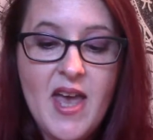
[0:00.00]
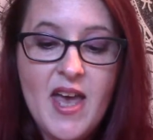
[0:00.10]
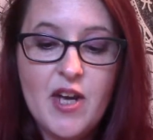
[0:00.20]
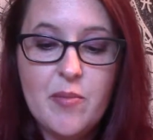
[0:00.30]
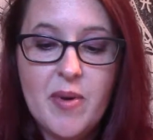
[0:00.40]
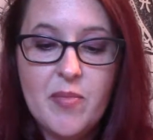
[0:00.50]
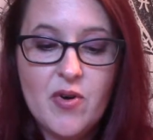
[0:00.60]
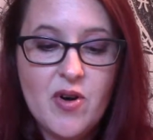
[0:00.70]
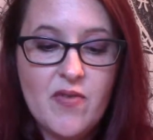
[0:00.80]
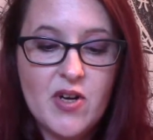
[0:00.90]
and a member
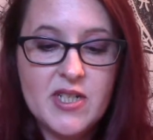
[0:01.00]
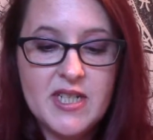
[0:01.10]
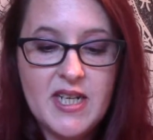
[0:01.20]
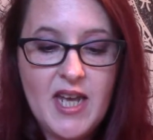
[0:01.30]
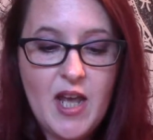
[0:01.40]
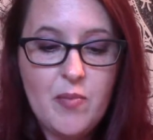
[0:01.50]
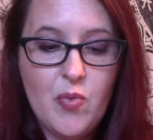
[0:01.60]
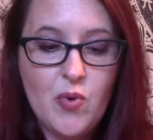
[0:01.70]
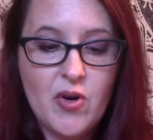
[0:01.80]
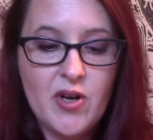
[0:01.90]
of our DDA
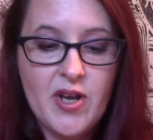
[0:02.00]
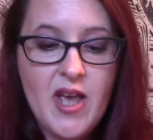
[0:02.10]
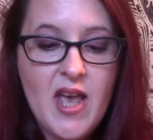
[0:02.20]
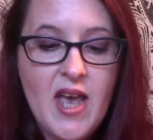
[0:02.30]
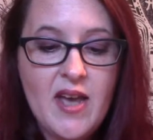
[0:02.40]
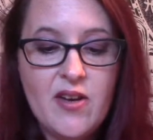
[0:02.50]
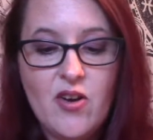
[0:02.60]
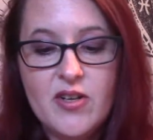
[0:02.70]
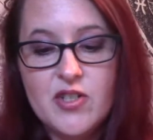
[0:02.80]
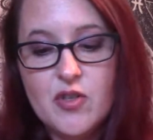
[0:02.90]
board, and an
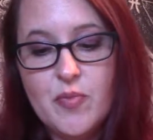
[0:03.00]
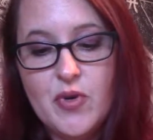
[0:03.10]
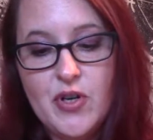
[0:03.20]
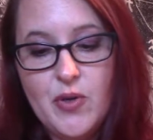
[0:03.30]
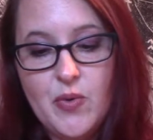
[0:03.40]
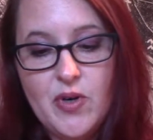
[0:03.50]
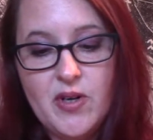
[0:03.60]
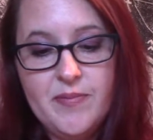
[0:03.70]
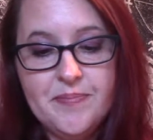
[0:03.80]
entrepreneur.